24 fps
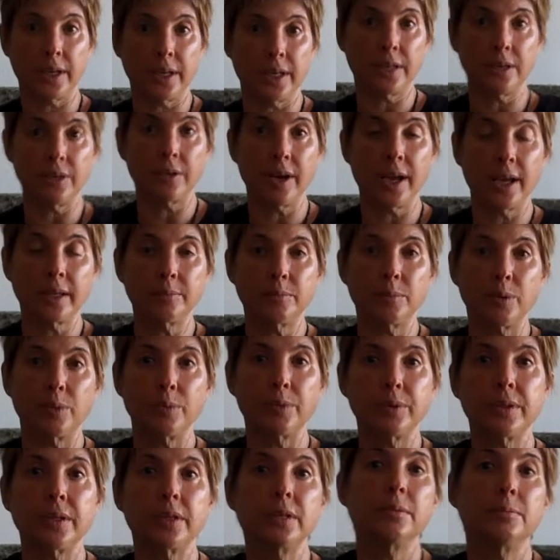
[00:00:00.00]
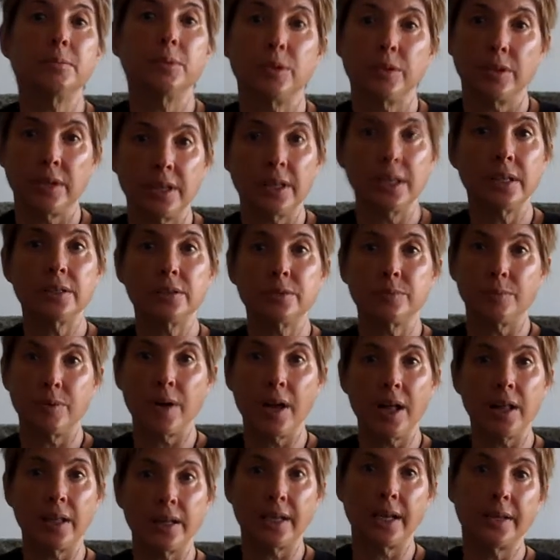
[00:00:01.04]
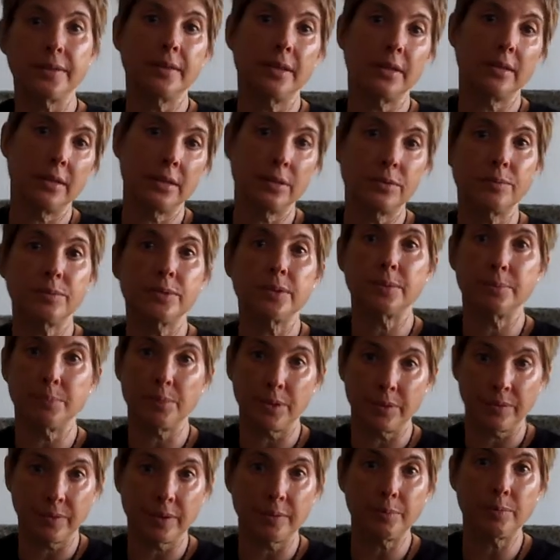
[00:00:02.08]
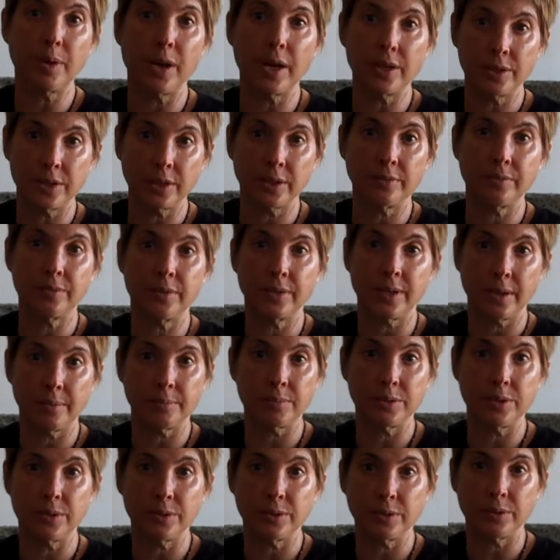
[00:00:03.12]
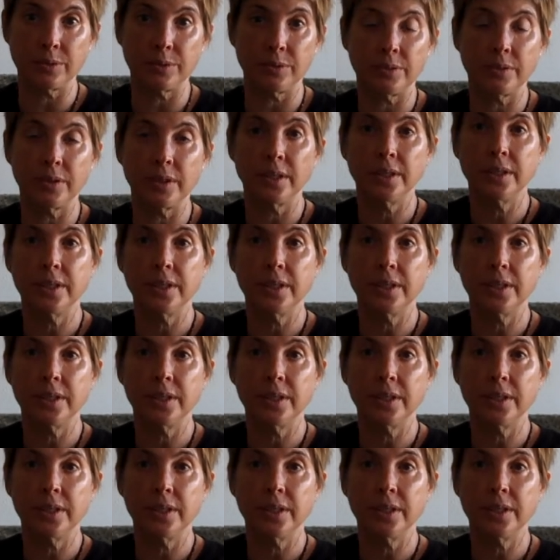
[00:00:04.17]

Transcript: interact more with the community as well, and I think this was a perfect project for them too.